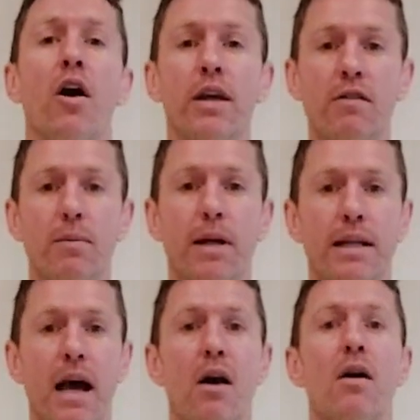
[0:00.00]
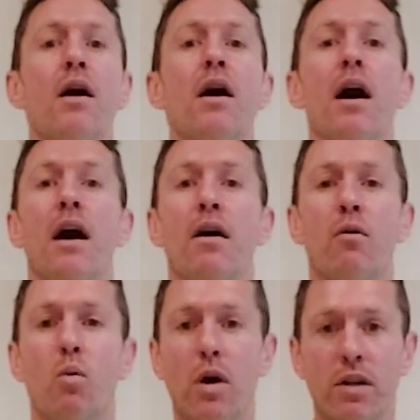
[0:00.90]
Okay, everybody, now,
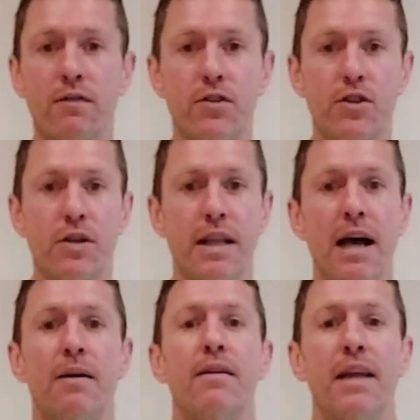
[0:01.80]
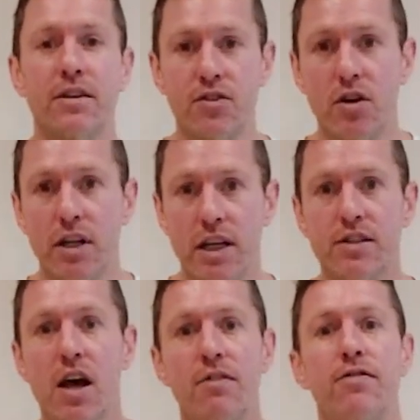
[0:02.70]
well done for doing that. That's certainly a
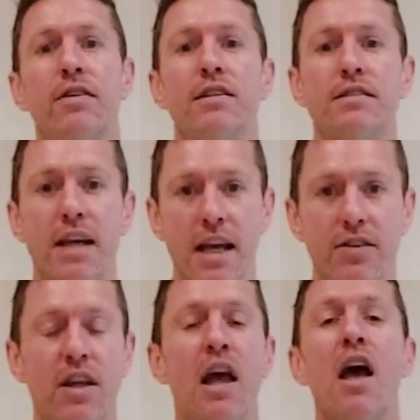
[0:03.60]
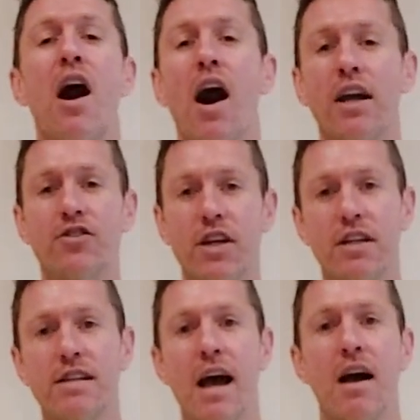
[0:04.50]
tough test. I
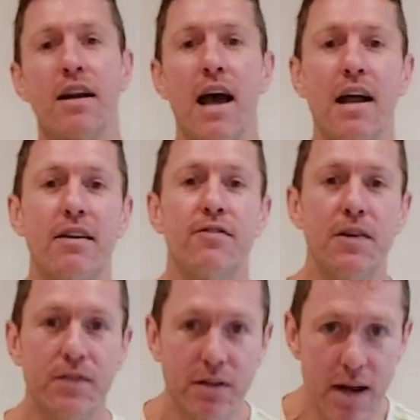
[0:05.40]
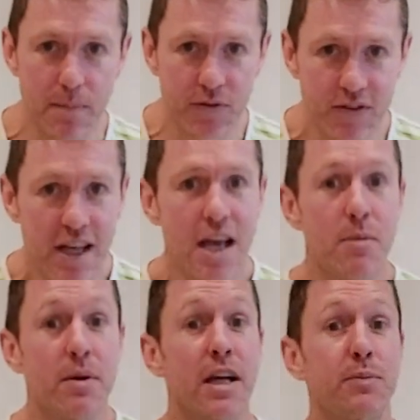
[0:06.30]
chickened out at 50 reps,
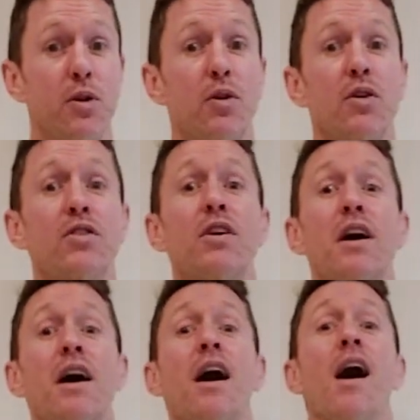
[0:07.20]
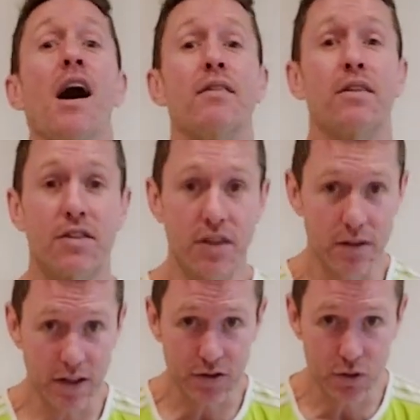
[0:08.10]
but that's because I've done the
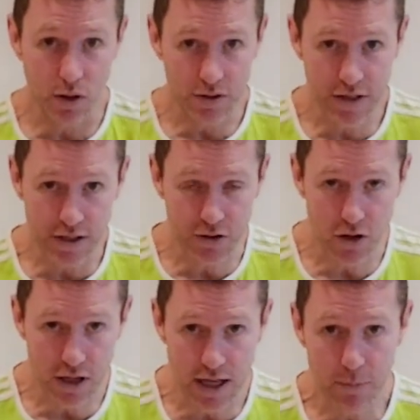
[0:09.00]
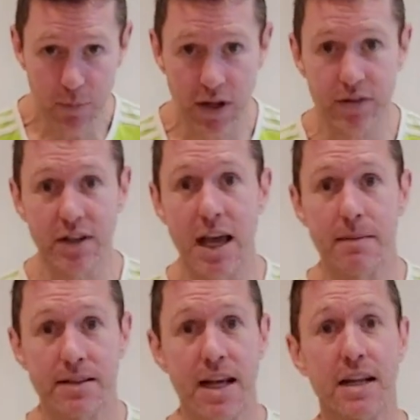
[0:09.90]
single leg squat test earlier, plus a game
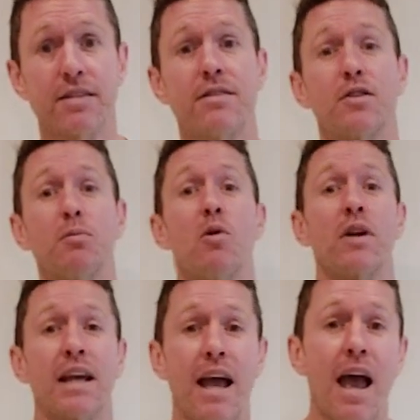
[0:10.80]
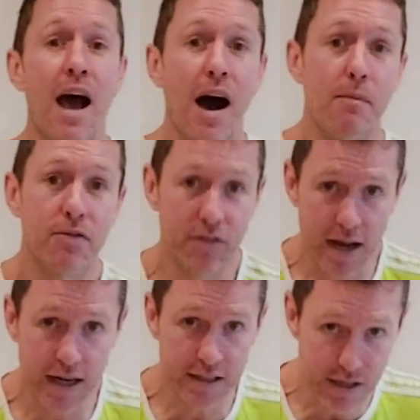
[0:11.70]
of tennis this morning. I'm
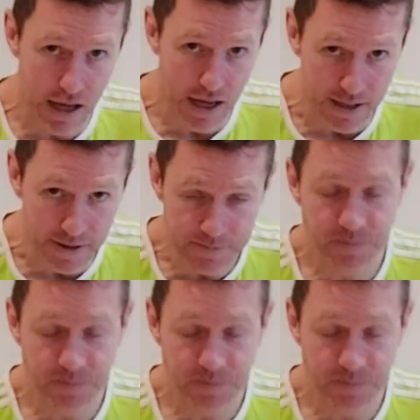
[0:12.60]
fairly tired.